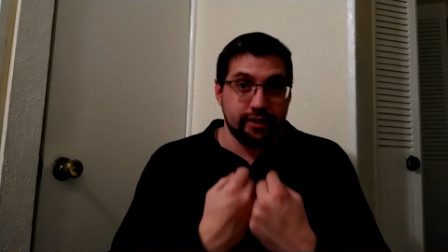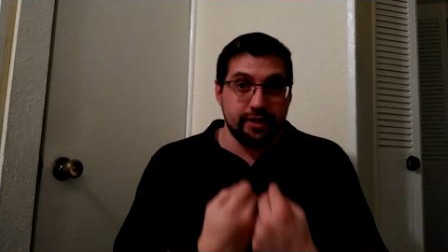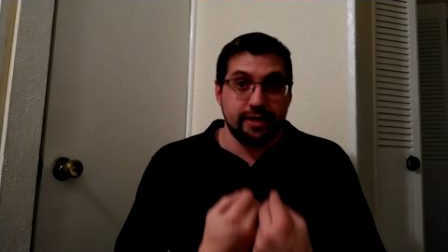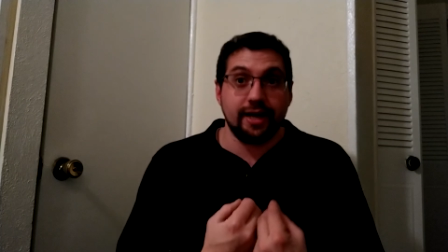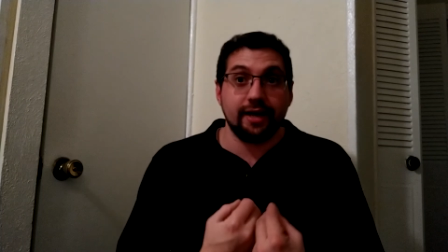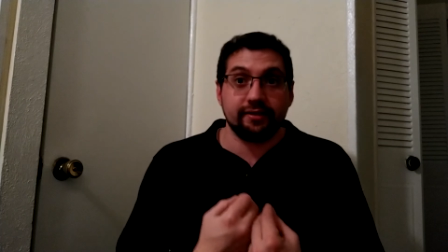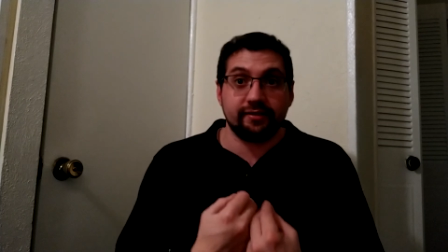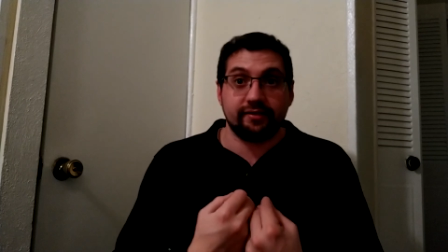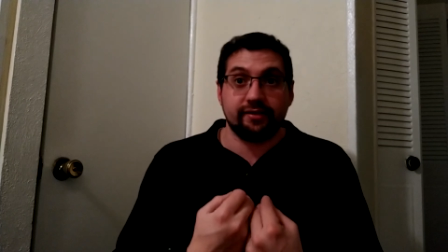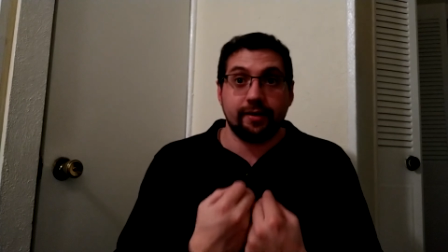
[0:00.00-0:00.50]

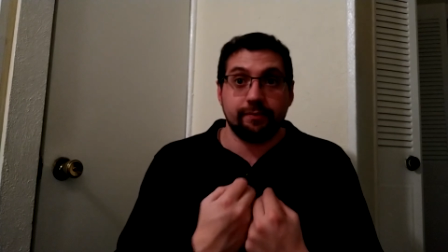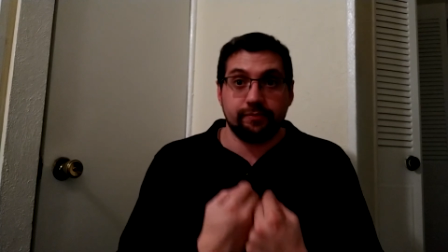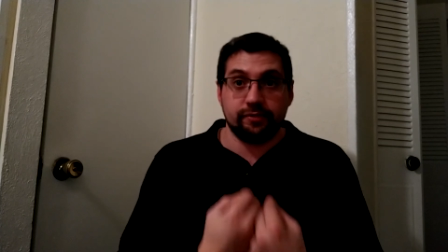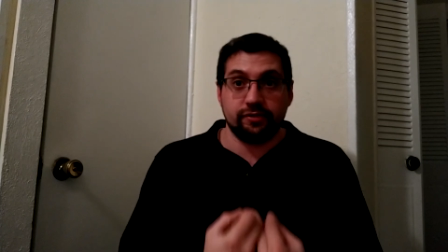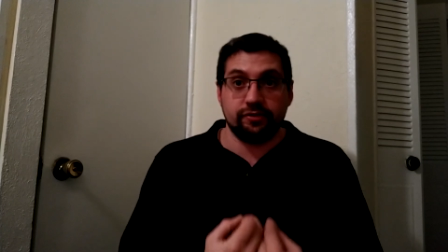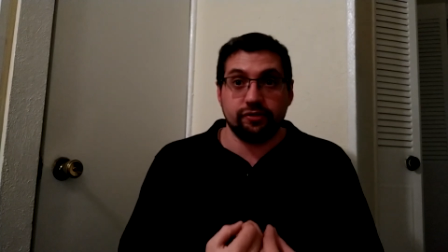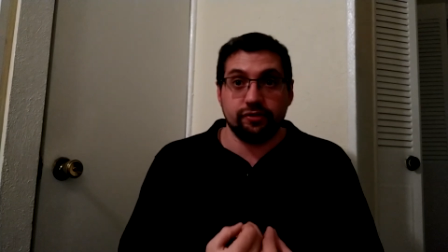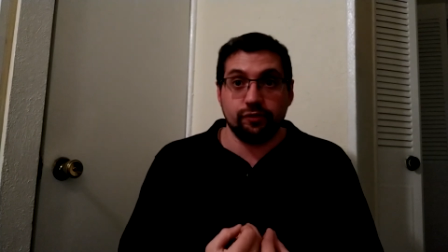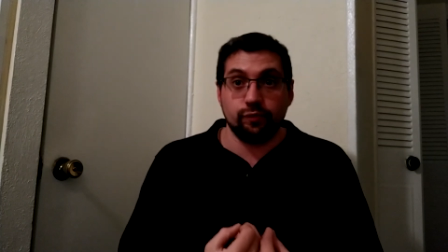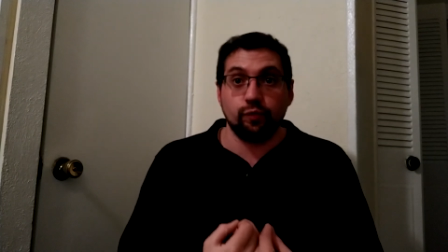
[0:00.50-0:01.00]
next step to
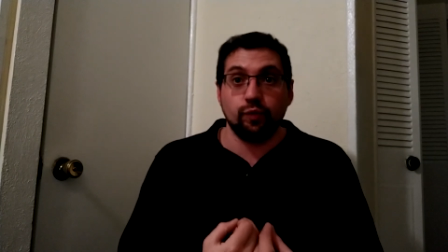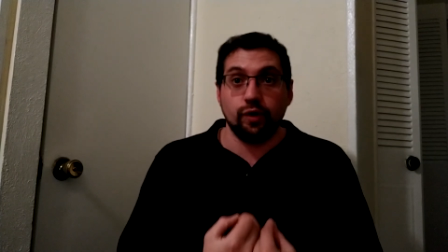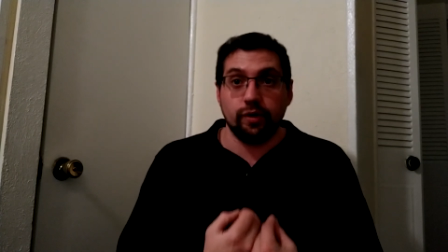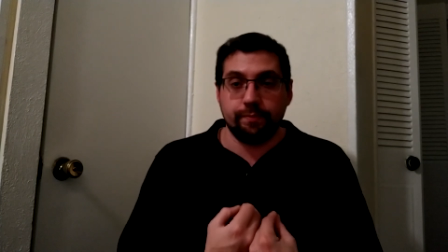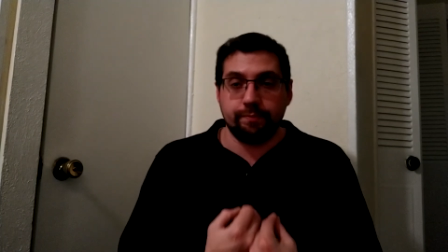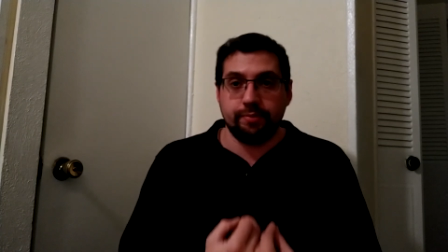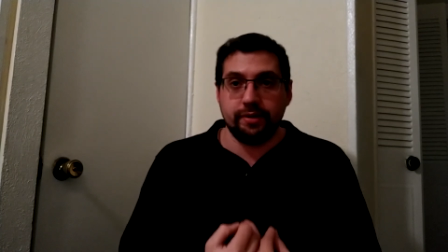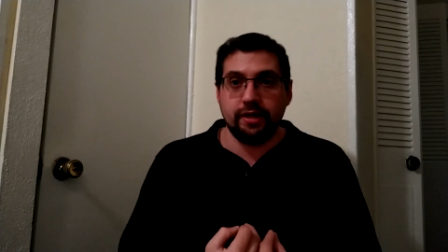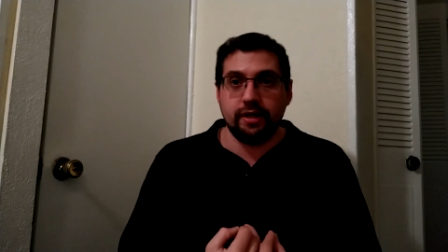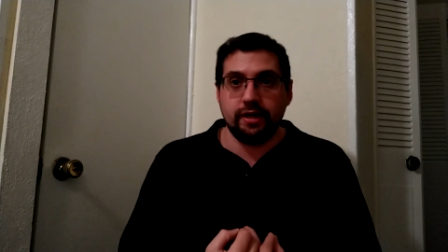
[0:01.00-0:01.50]
do
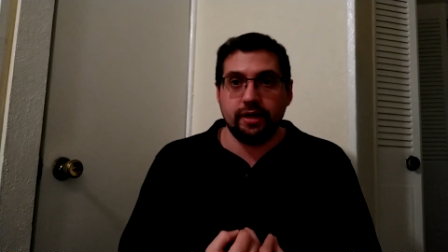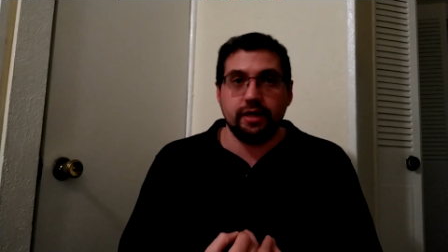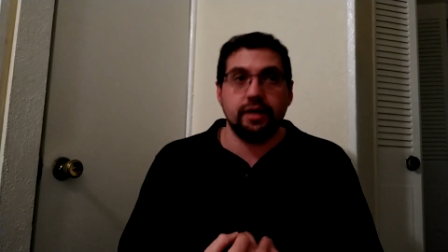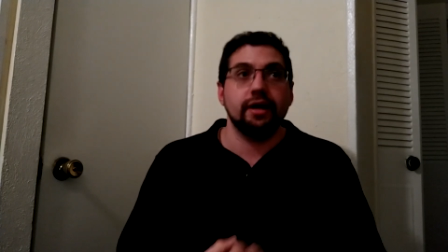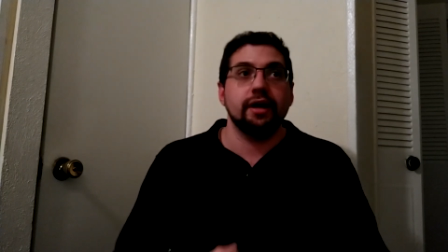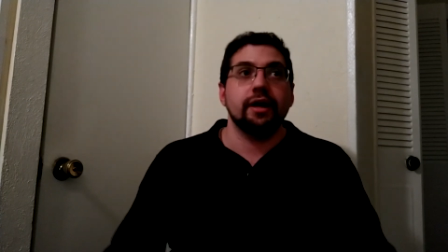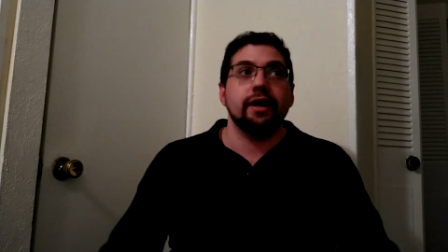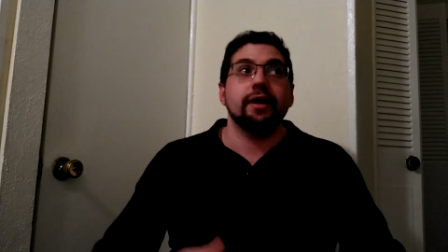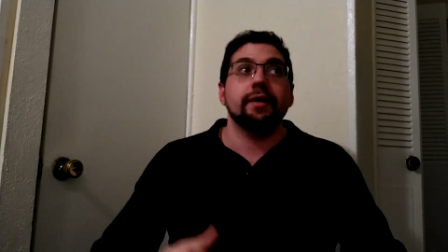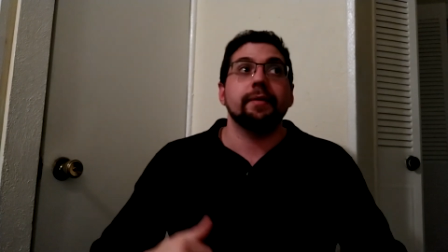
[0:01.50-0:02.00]
would
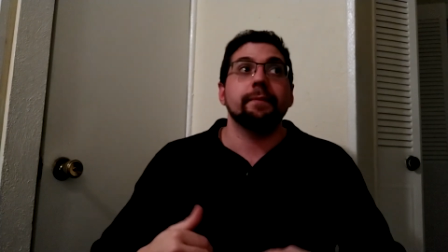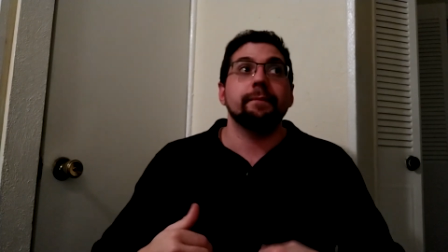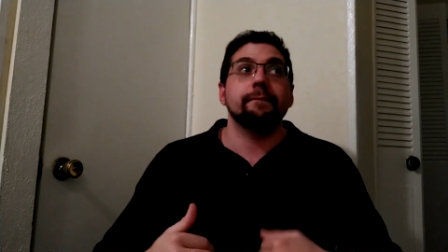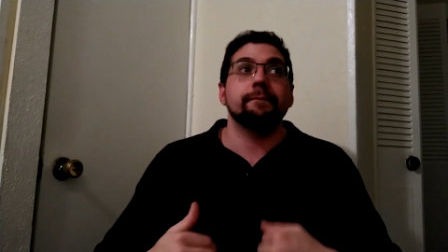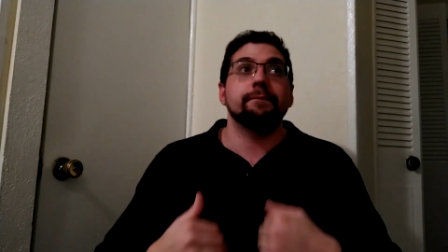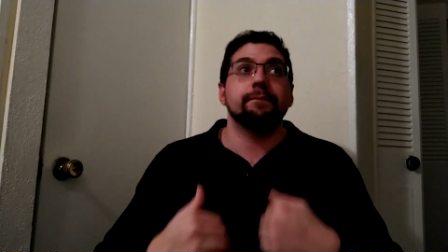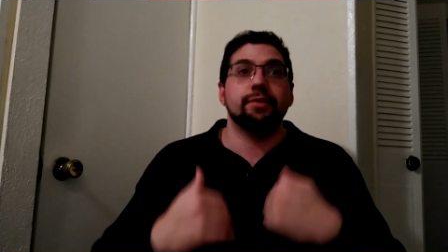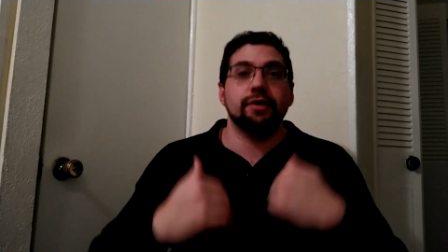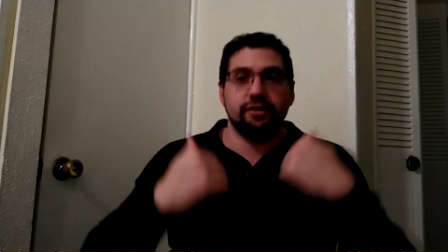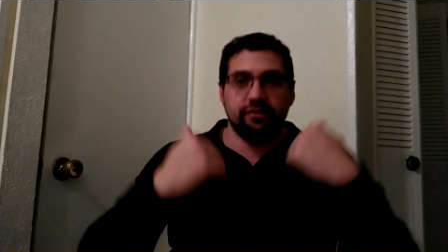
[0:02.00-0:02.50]
be
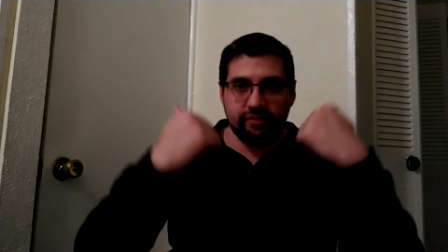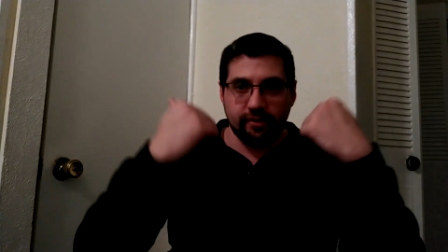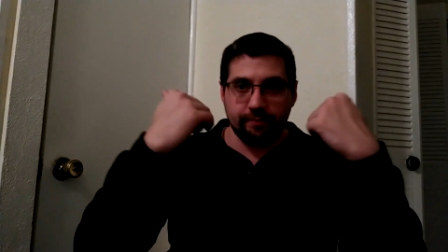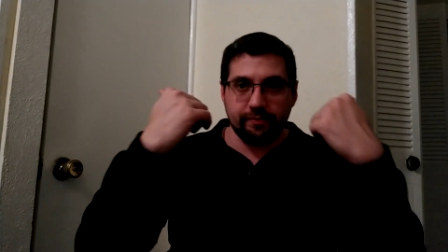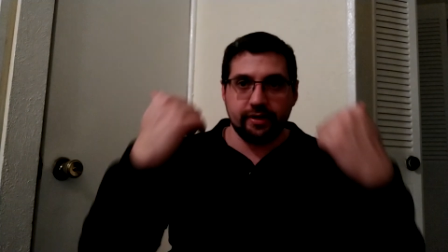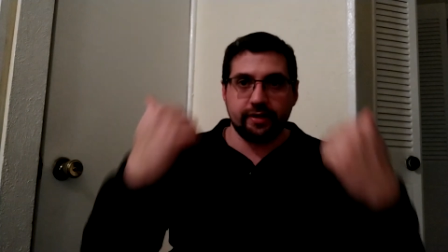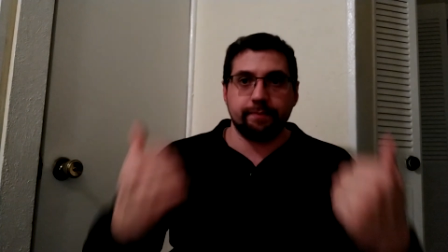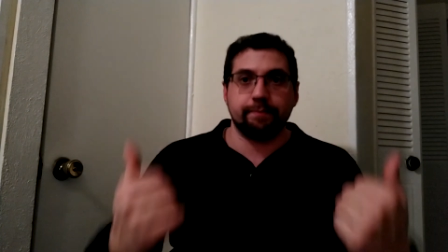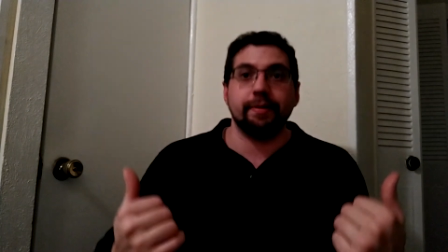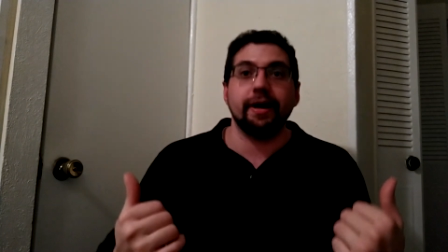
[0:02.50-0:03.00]
put
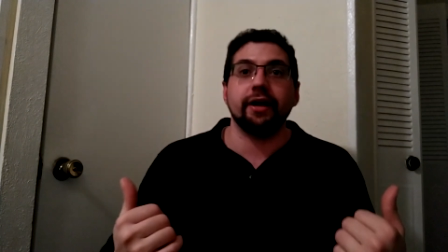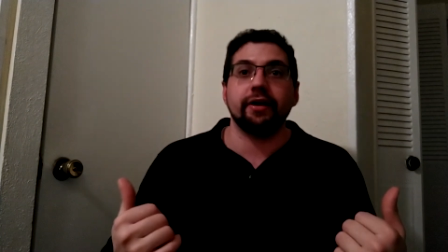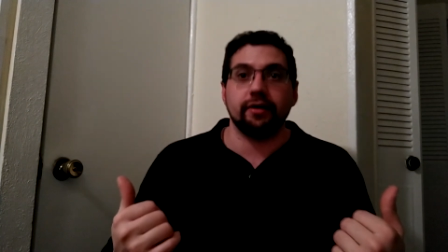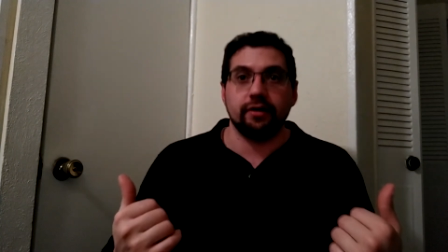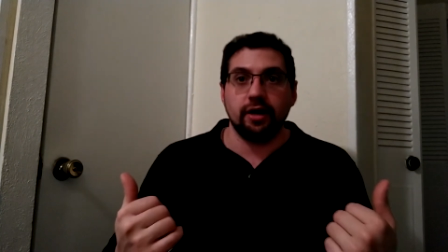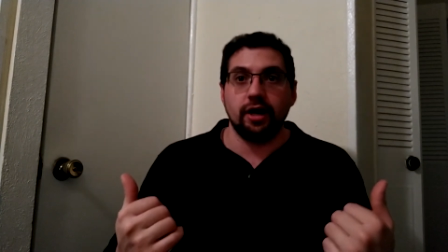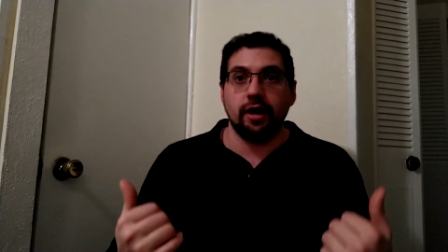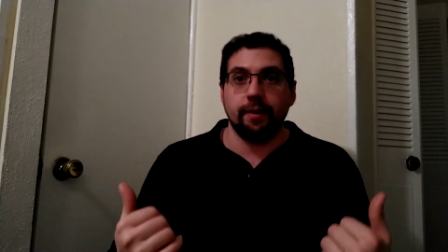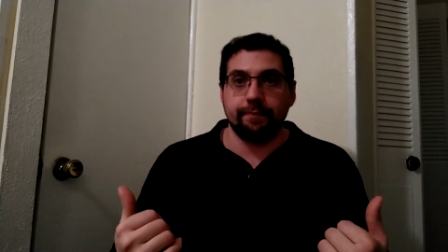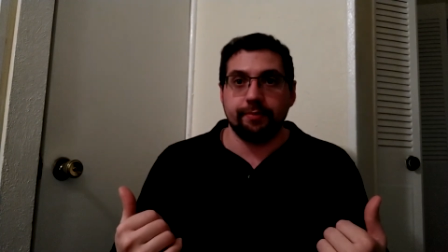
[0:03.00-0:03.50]
something
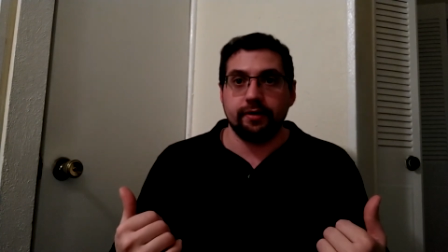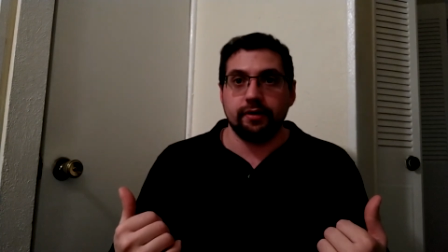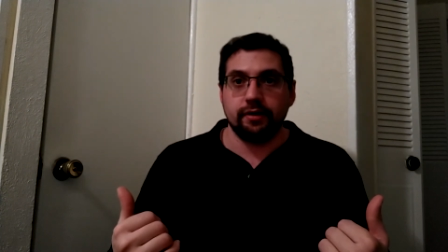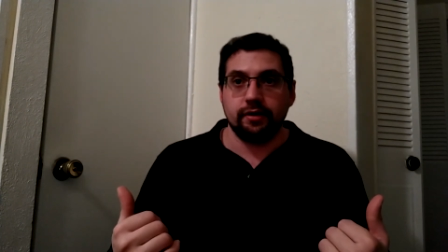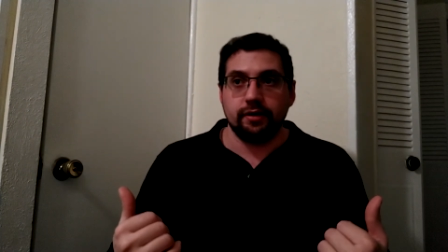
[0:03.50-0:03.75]
better up.